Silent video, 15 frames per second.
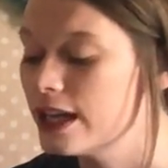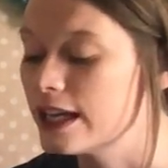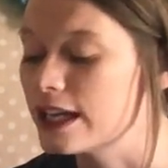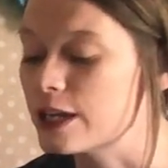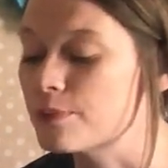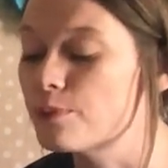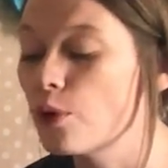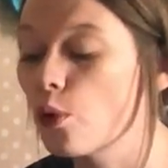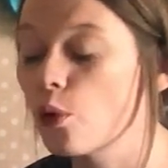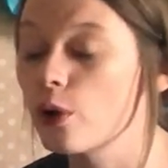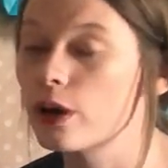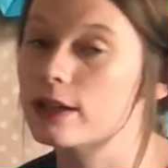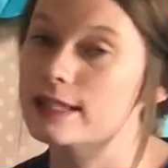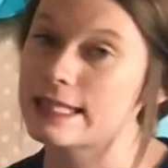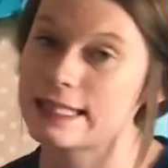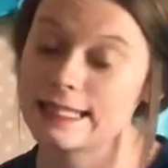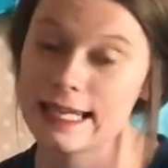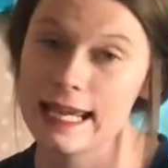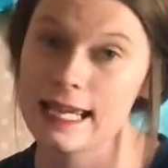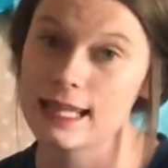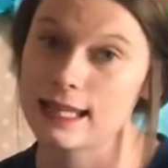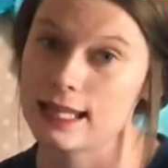he poured
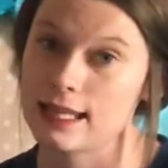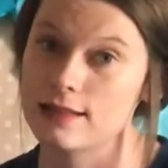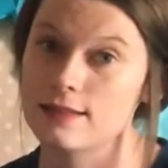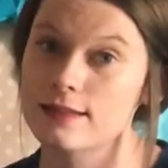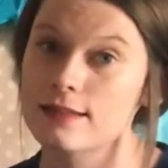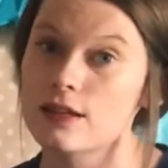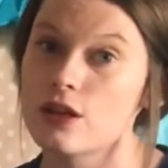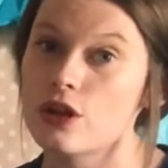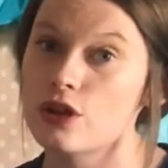Stanley's